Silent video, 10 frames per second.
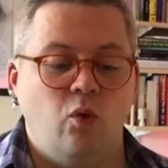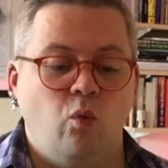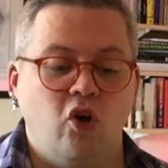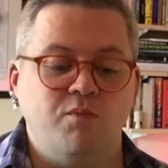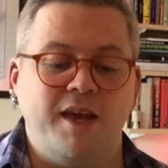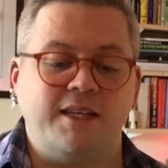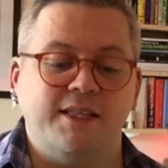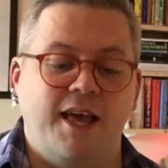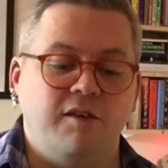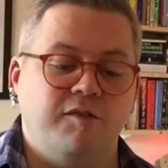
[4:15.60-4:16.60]
What makes
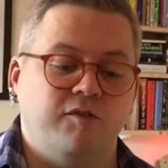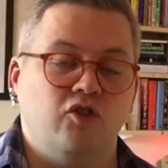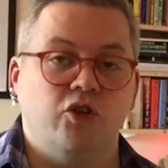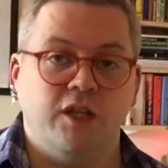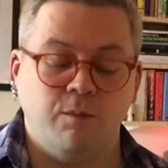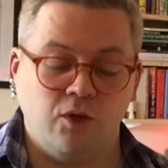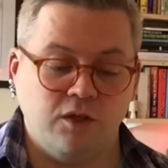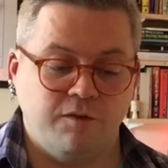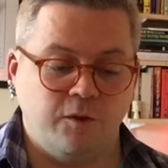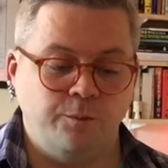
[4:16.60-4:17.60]
life truly
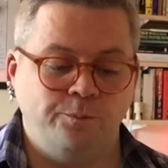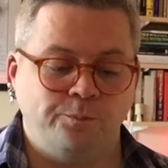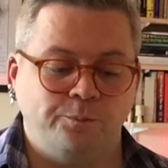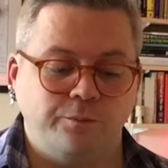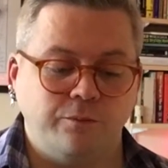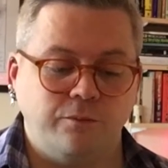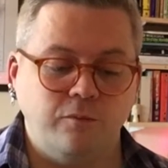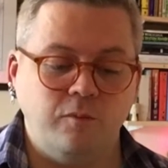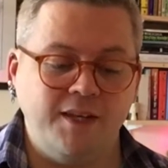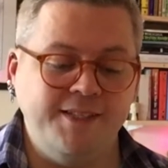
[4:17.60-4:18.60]
beautiful?
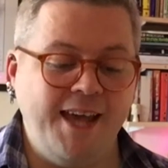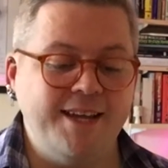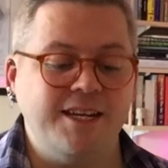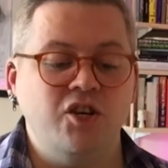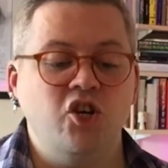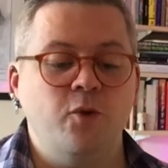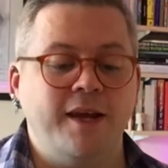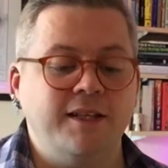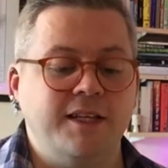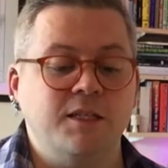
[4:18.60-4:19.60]
Set in New
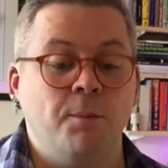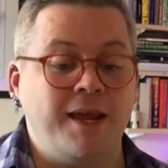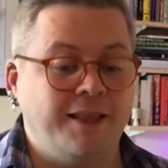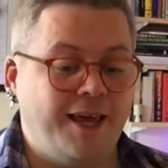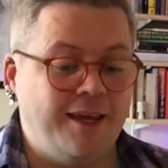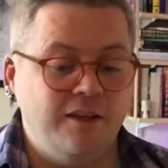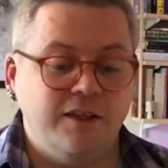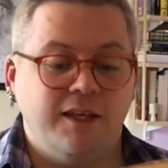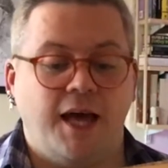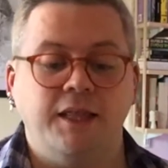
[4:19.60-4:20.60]
England mainly
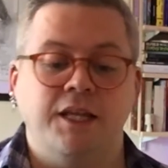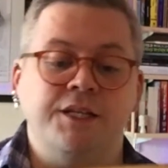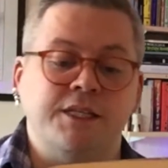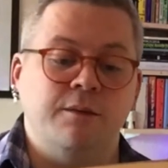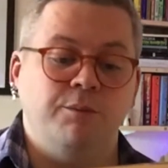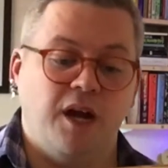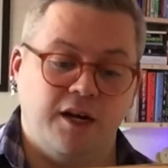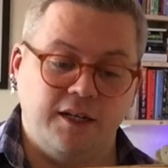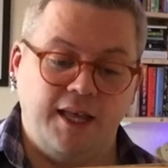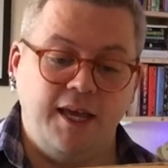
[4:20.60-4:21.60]
and London
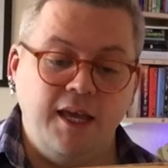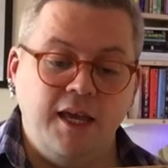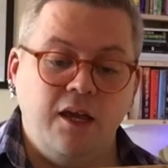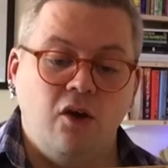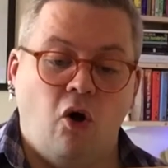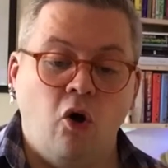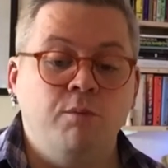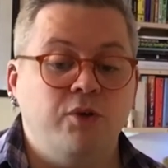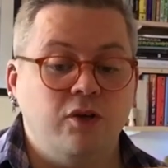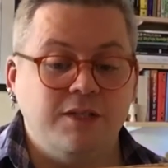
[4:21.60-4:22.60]
partly,
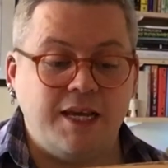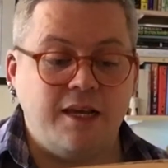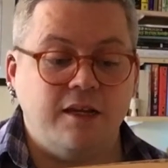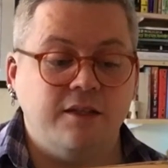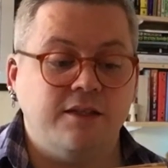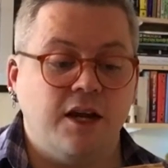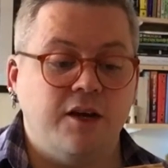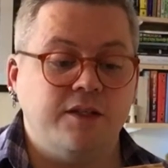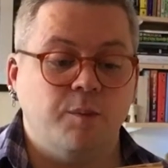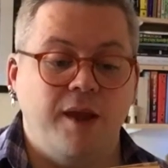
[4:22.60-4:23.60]
On Beauty
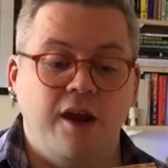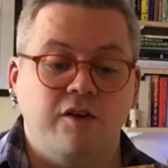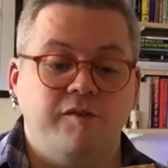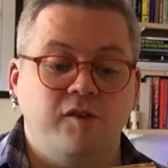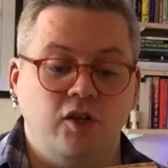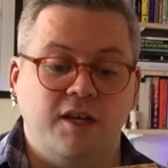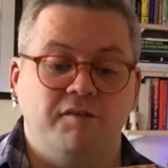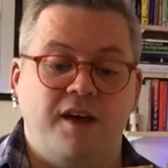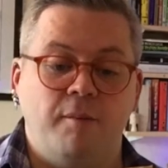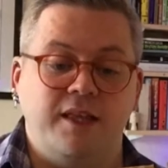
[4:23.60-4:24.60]
concerns a pair of feuding
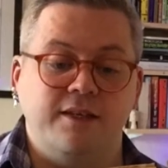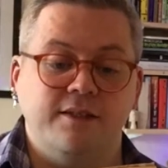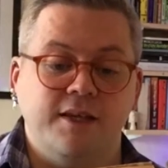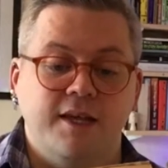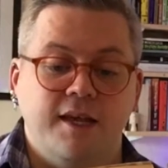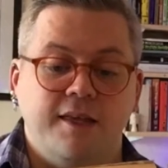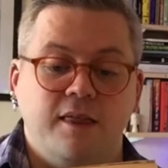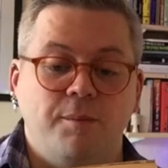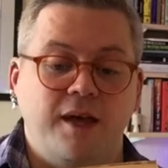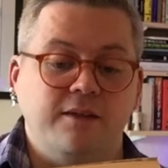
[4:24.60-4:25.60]
families,
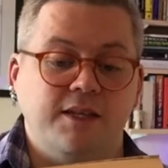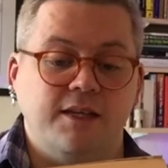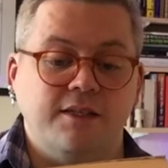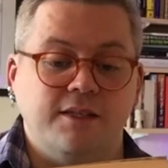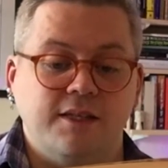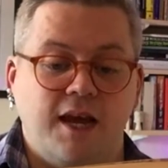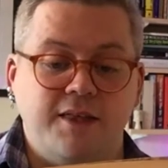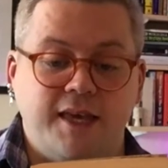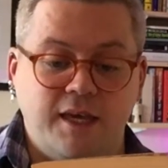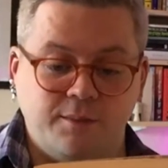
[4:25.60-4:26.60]
the Belseys
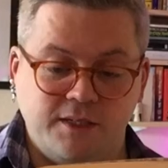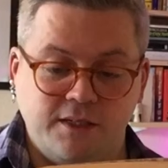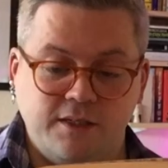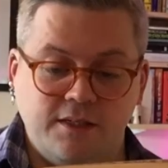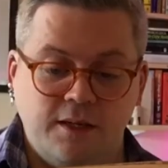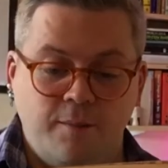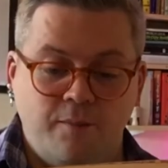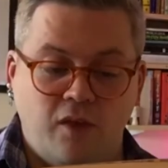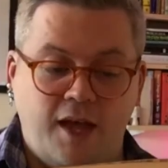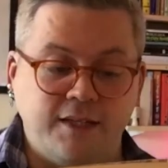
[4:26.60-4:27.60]
and the Kippses,
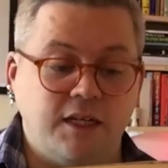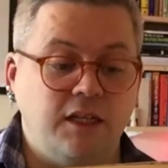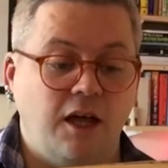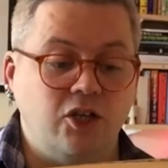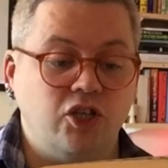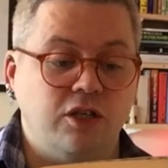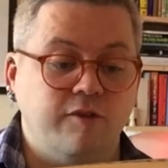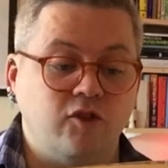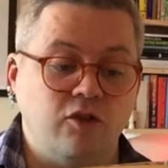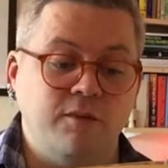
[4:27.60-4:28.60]
and a clutch
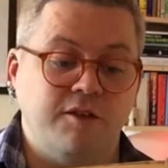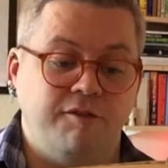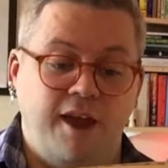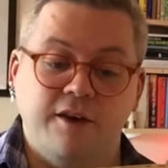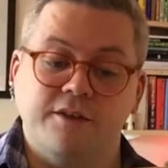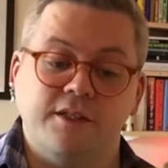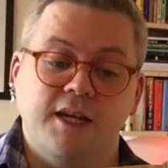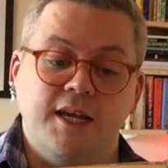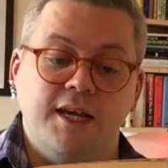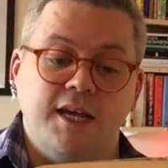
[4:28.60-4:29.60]
of doomed affairs.
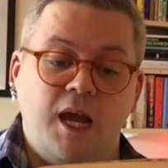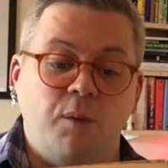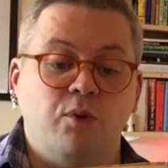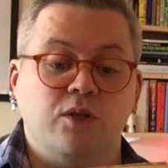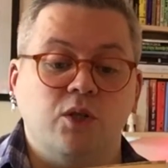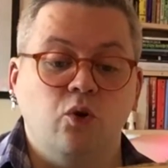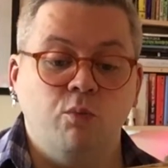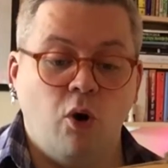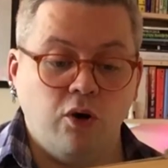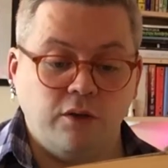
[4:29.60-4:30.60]
It puts low
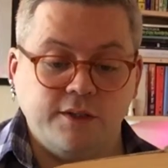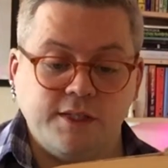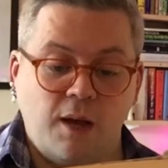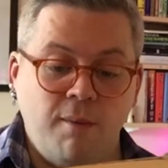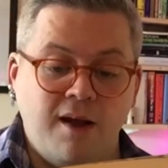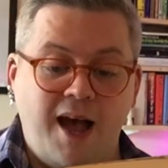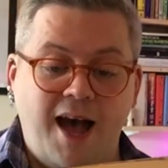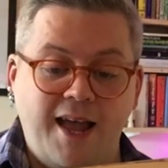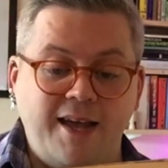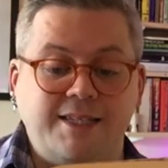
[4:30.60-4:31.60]
morals among
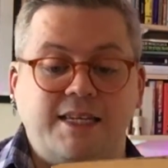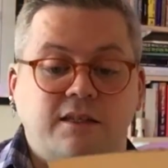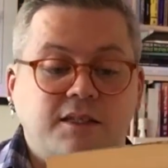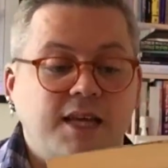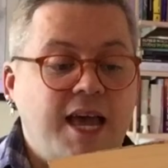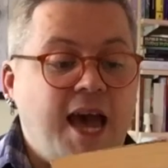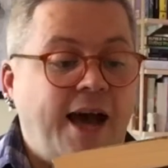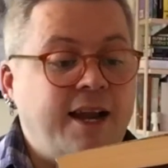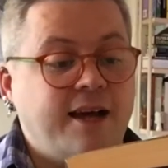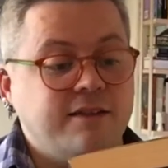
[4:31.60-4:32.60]
high ideals
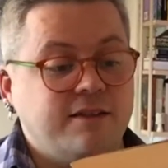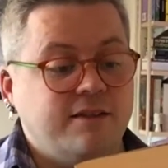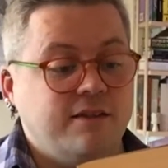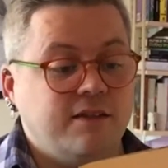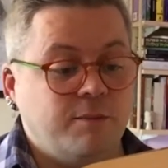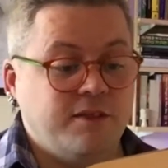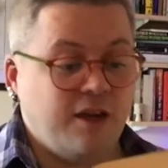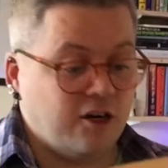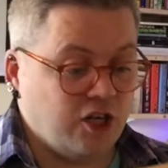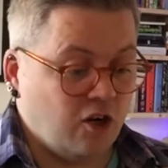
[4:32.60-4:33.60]
and asks some
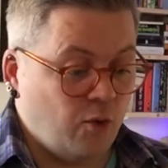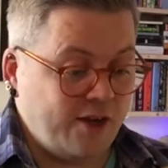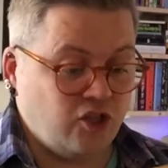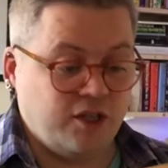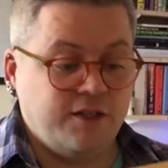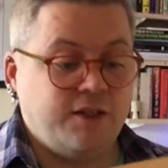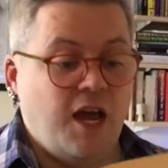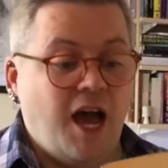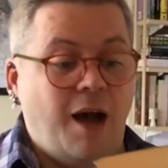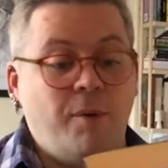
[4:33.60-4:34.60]
searching questions
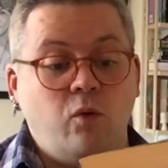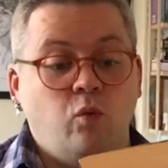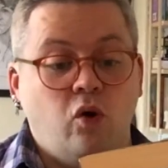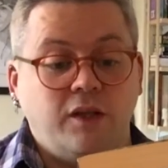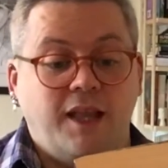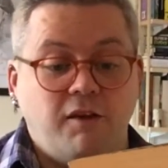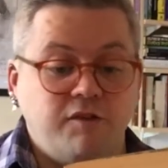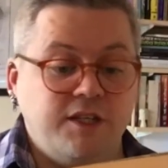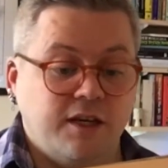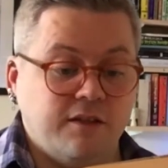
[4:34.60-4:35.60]
about what life
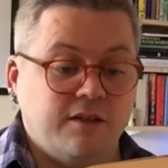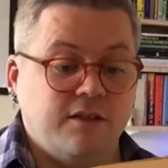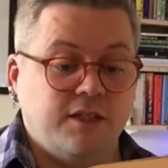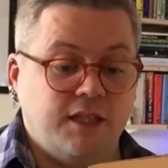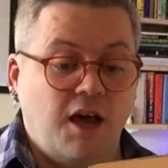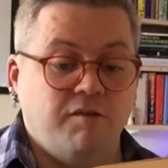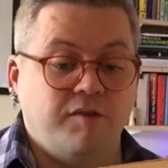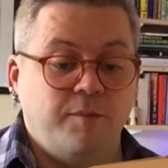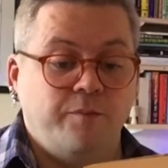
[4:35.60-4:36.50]
does to love.